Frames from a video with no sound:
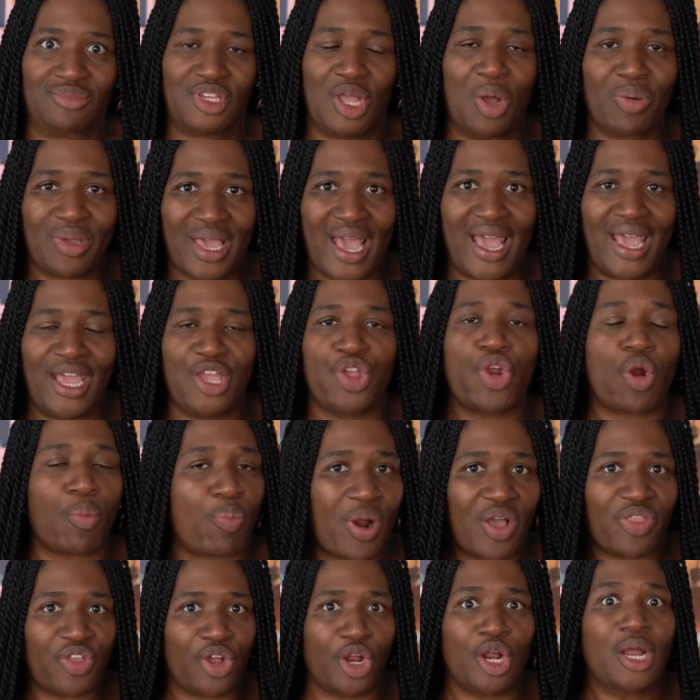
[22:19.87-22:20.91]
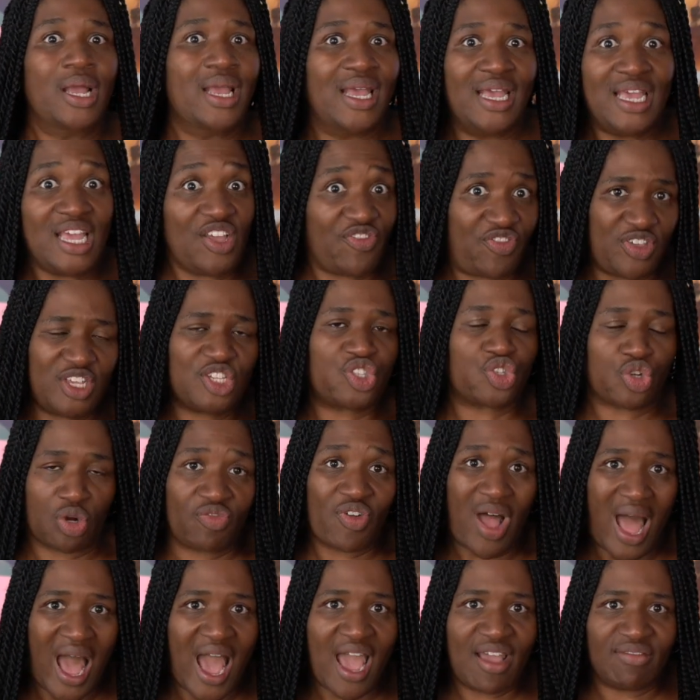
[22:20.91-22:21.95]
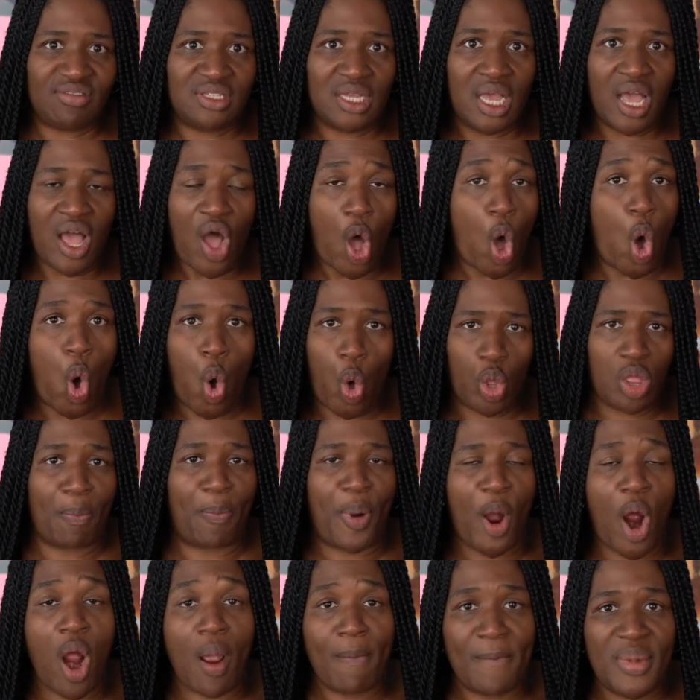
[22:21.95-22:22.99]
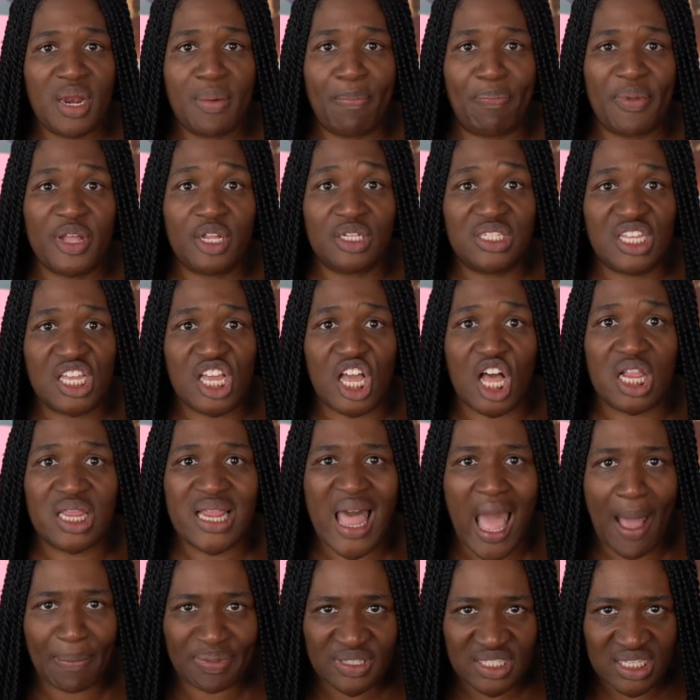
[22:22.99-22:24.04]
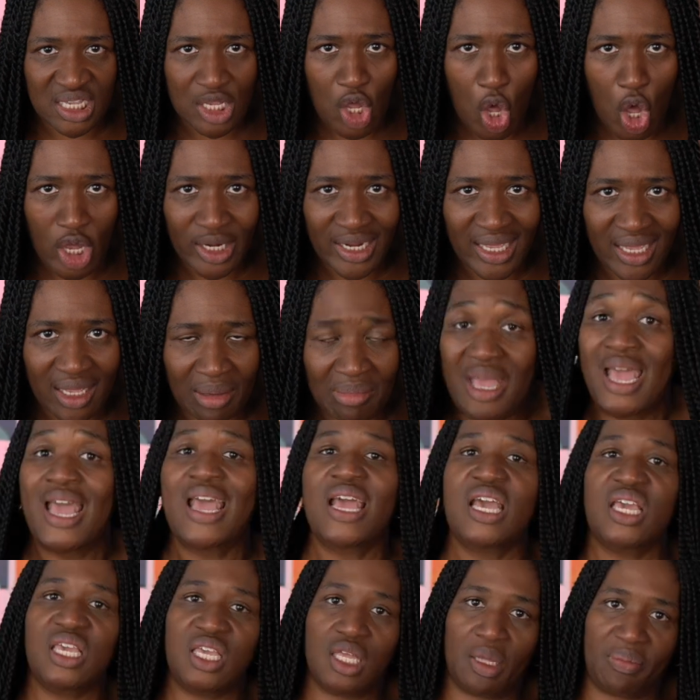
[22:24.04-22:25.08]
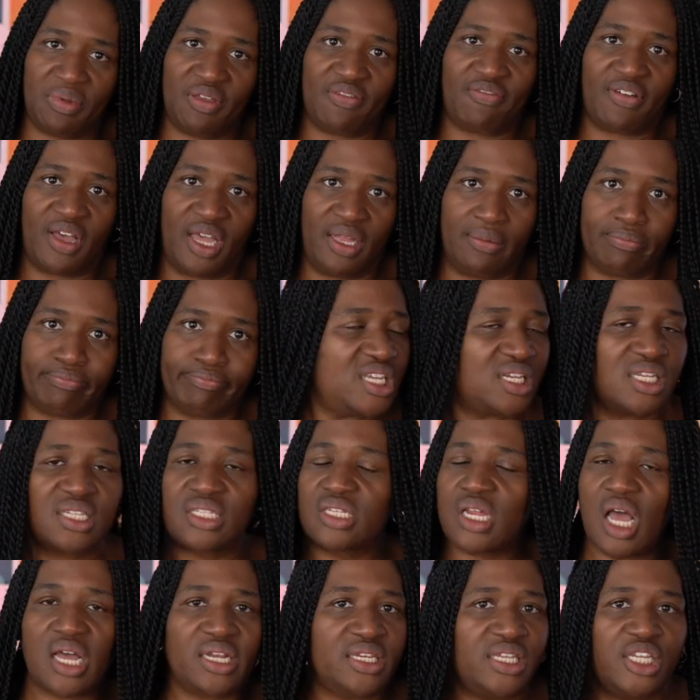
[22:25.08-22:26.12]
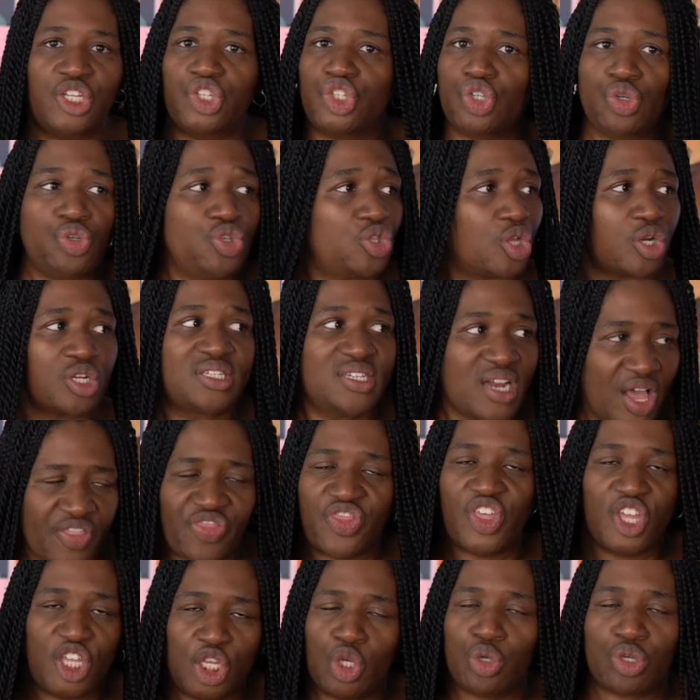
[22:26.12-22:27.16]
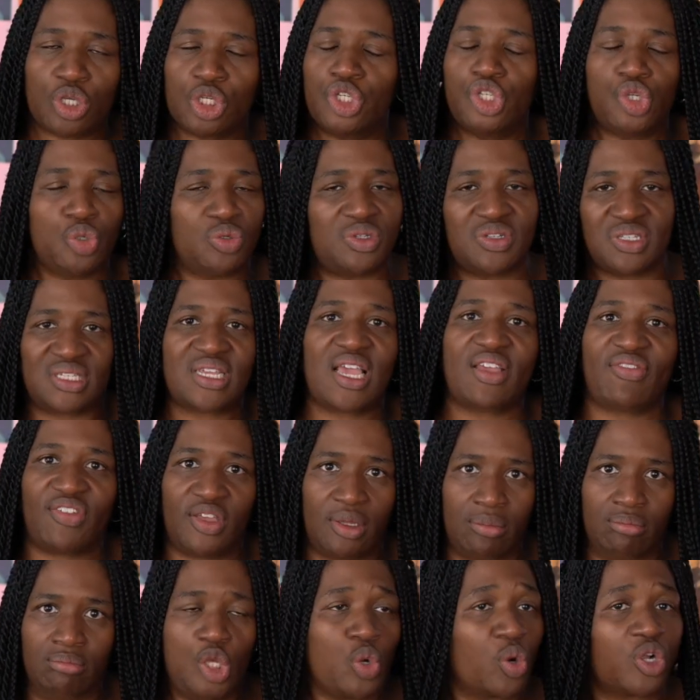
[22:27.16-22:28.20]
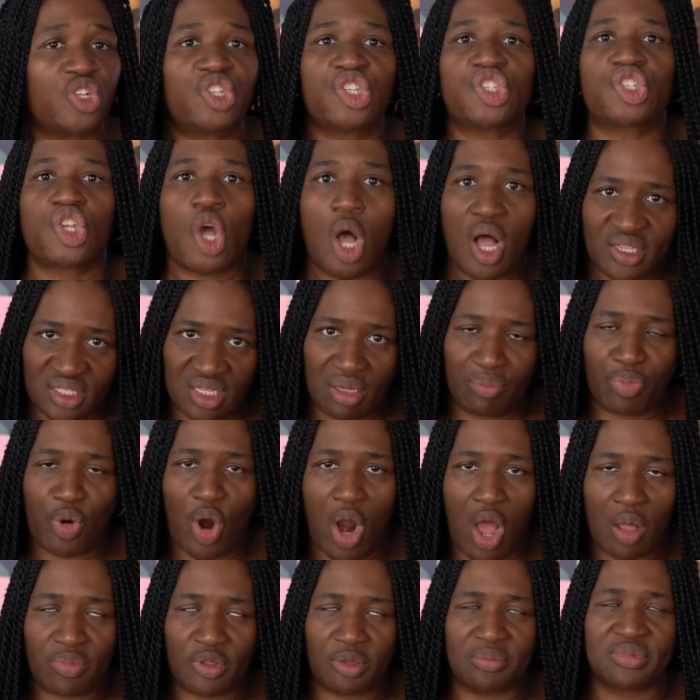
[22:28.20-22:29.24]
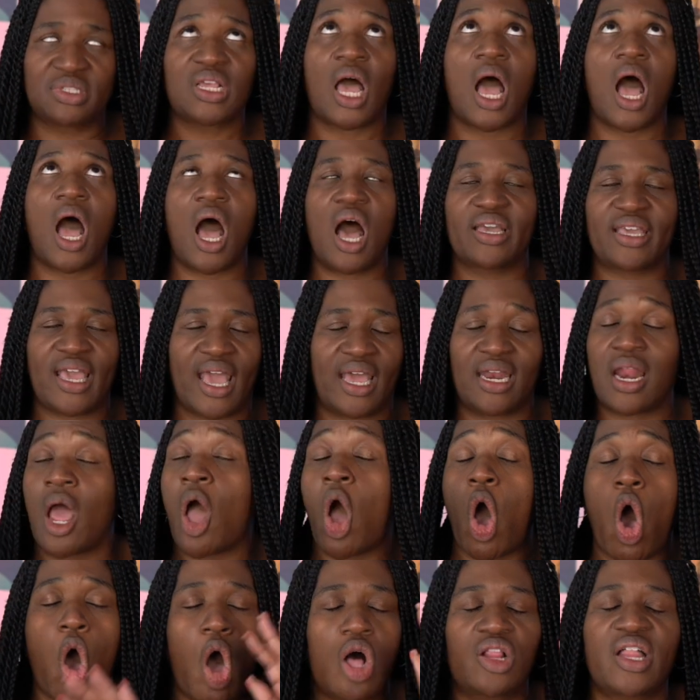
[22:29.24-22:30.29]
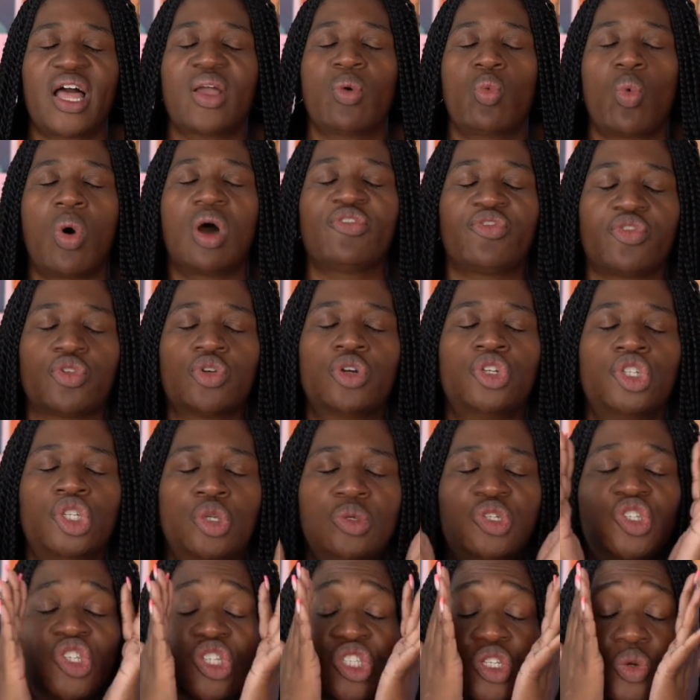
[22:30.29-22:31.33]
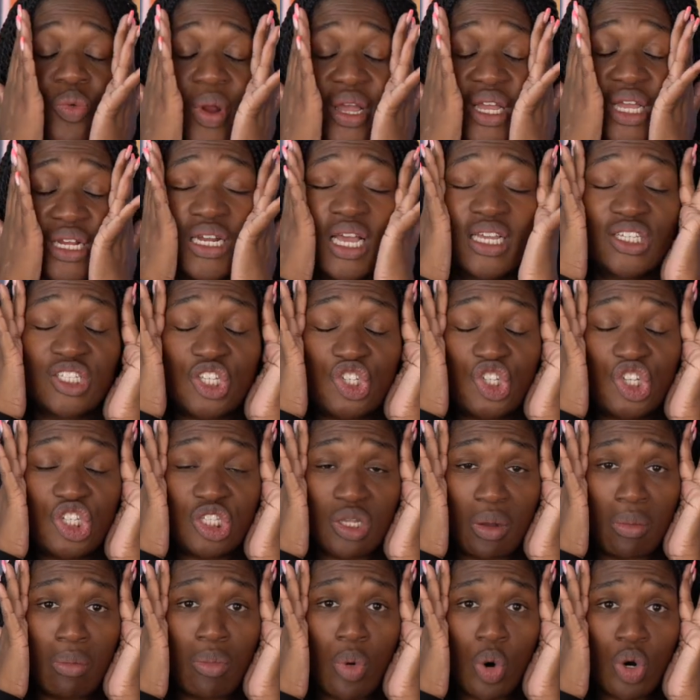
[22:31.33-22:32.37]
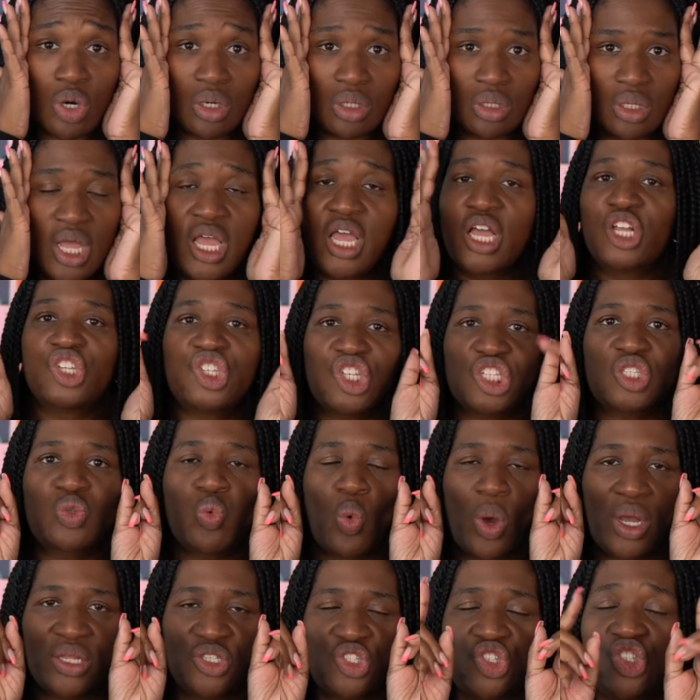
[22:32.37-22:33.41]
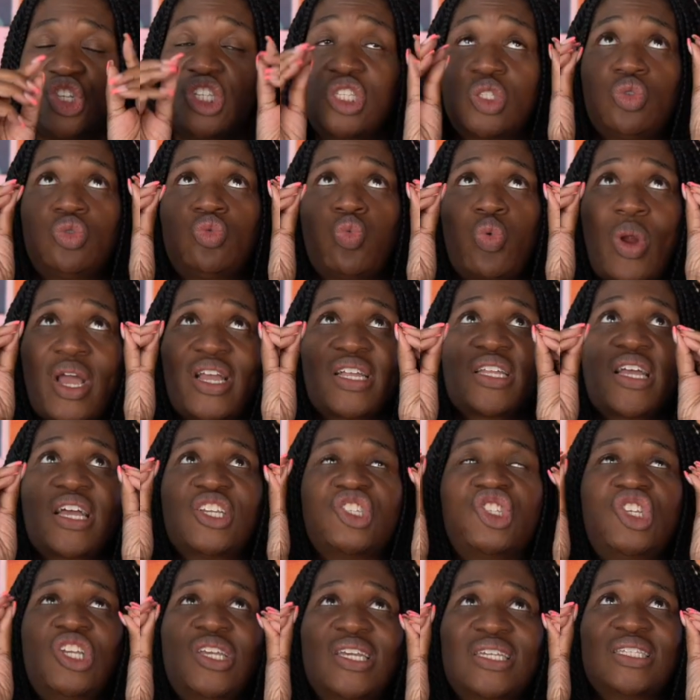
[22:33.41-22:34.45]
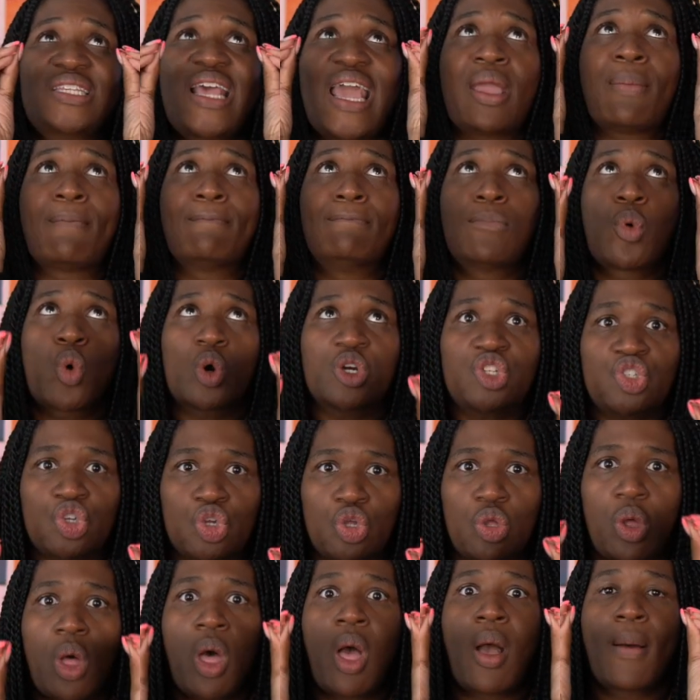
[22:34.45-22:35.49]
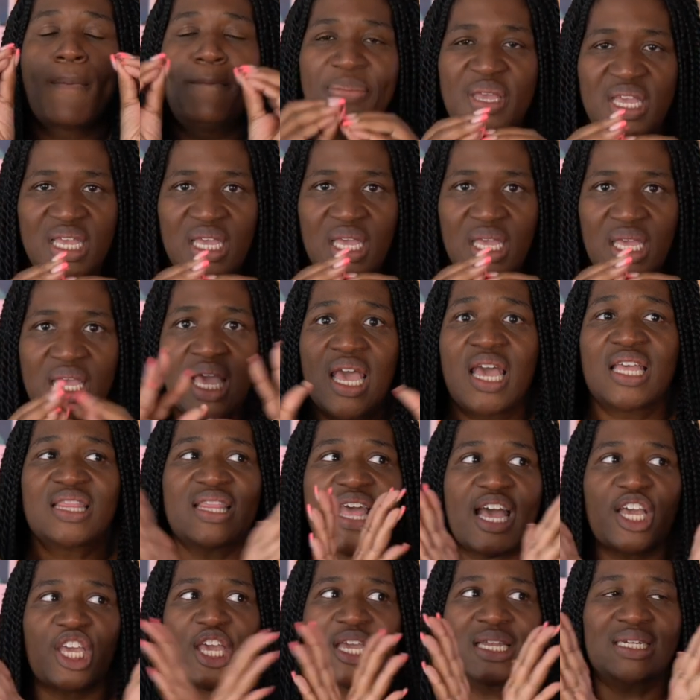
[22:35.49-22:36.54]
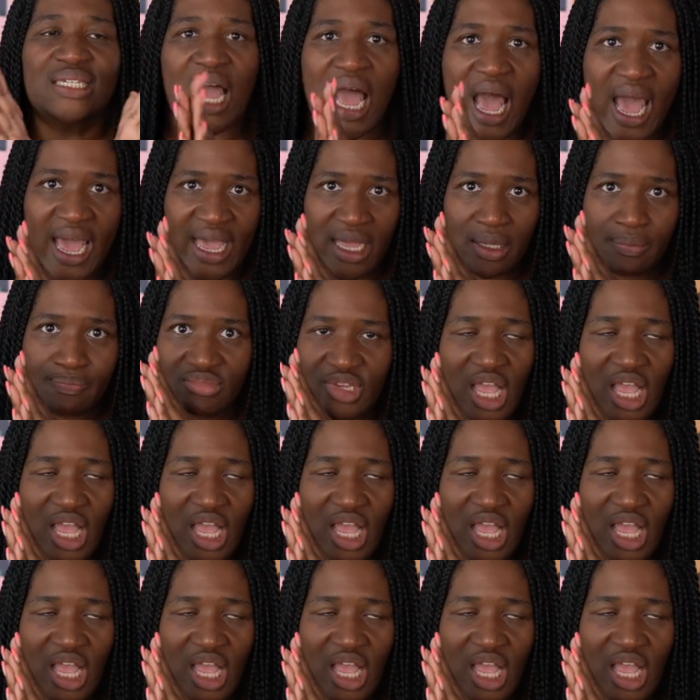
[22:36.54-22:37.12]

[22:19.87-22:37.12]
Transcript: Okay, your brother, if he survived a whole apartment building collapsing on him, he'll be fine. He does not need you. There's nothing you can do to save him. You are just causing problems. Again, all I want for Unyu is just to recognize that she's a mortal. Just once. Just recognize she is a mortal being that can die.